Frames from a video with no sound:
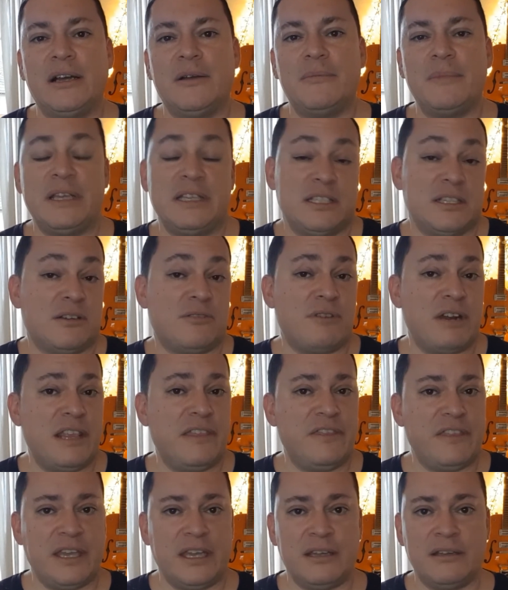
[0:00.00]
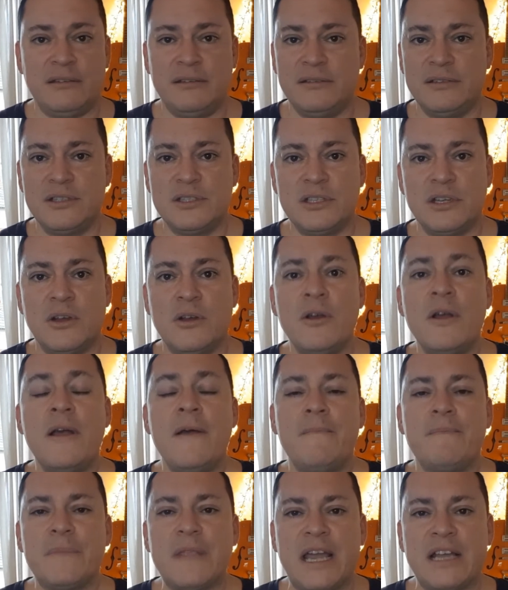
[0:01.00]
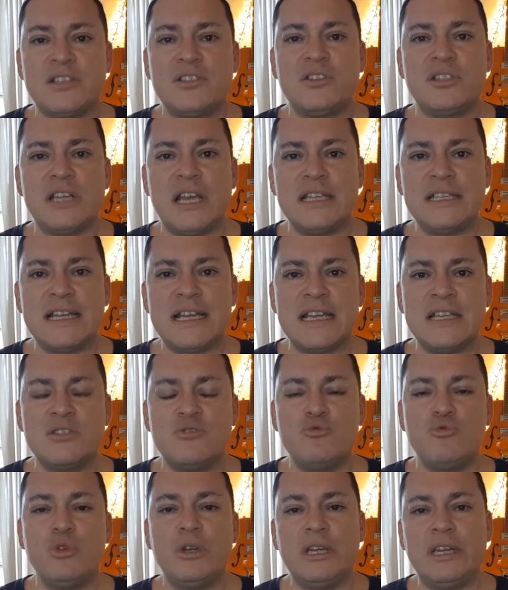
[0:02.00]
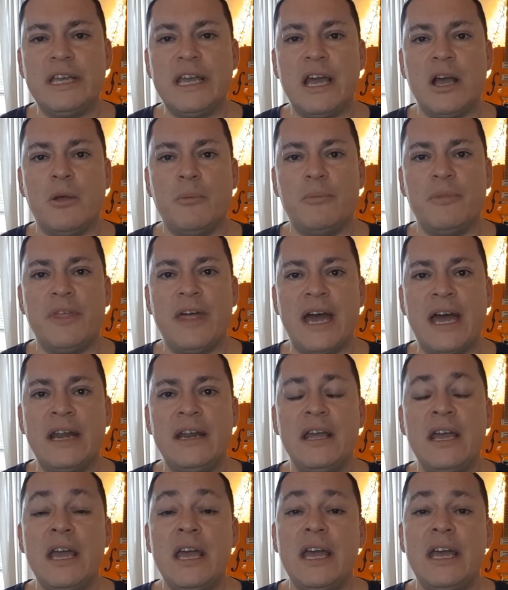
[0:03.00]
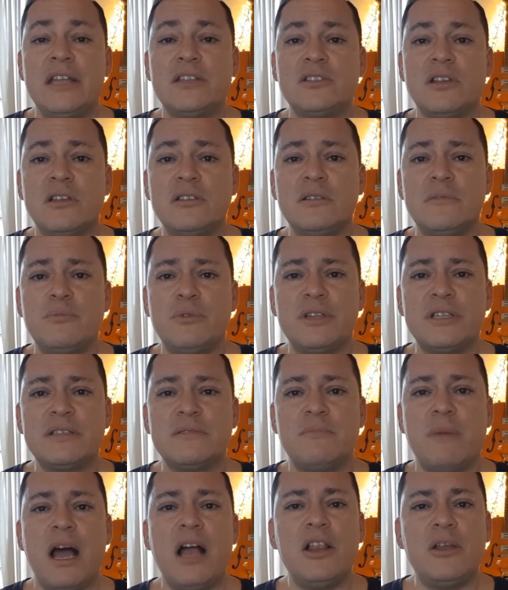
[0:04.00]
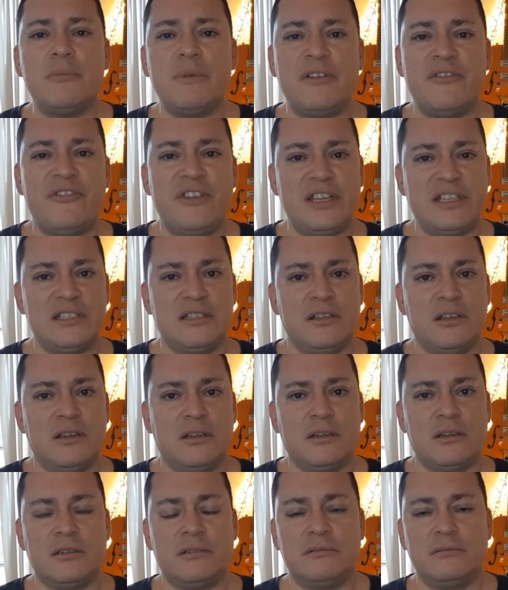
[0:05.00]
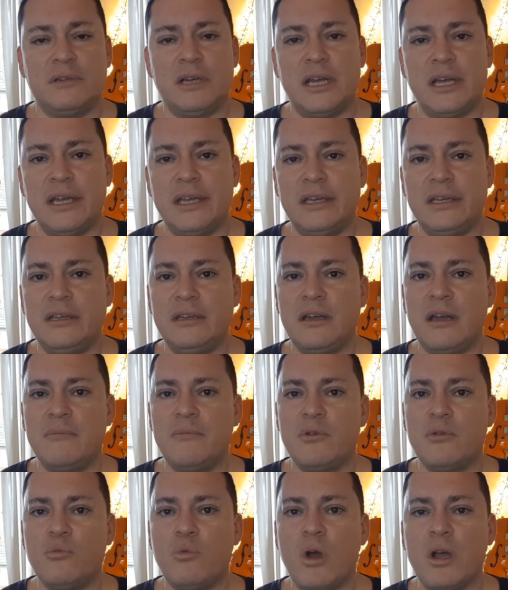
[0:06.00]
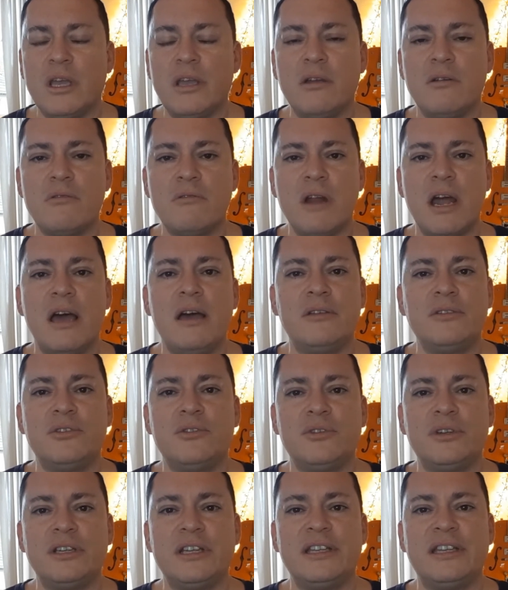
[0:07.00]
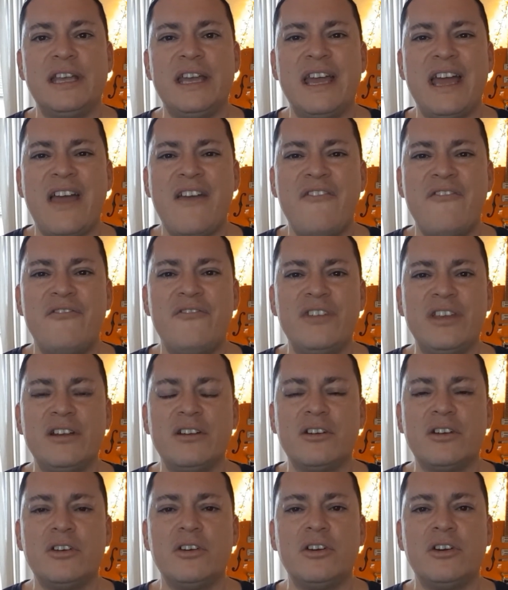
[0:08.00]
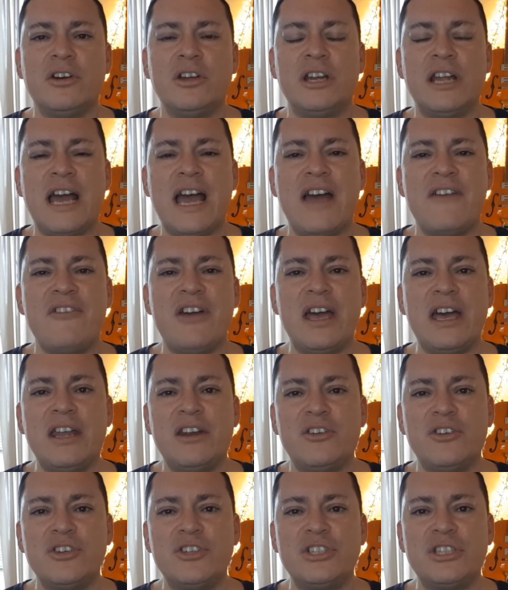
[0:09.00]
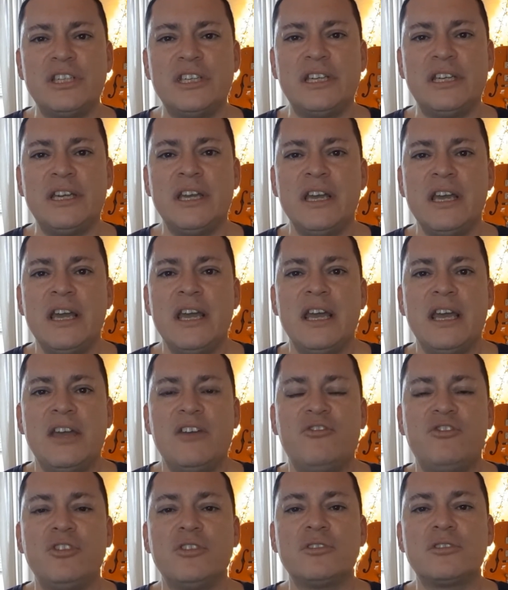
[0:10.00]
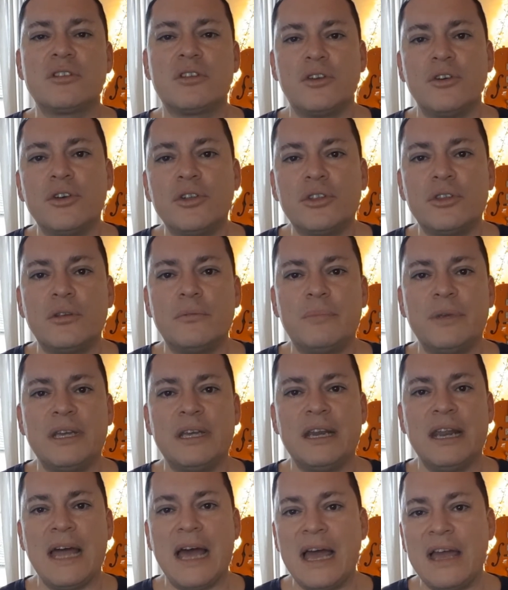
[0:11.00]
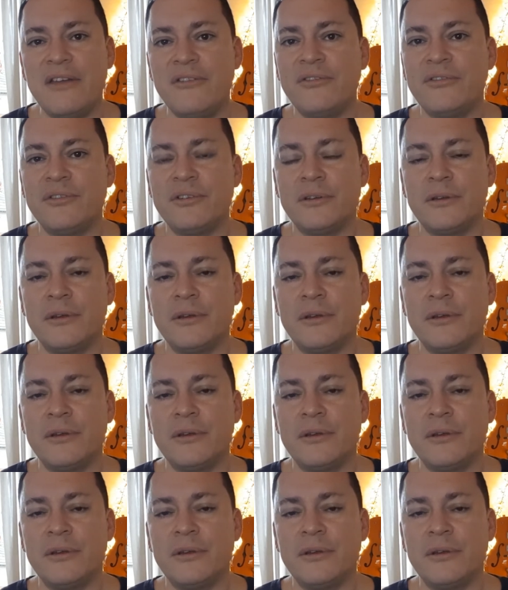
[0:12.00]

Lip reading: It's a great thing. So exercising has really helped that. It's also put a smile on my face longer. I'm walking around during the day. I feel good. I have energy. It feels good to be alive.